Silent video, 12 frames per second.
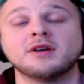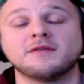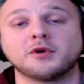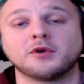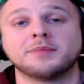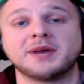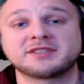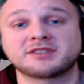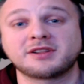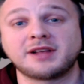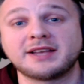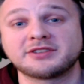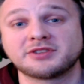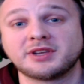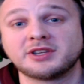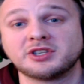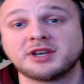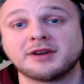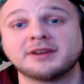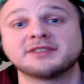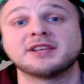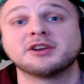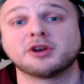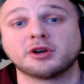for best class legendaries
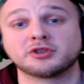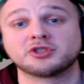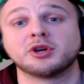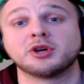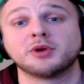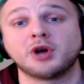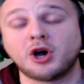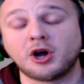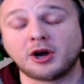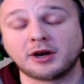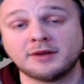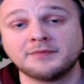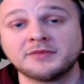in Hearthstone are.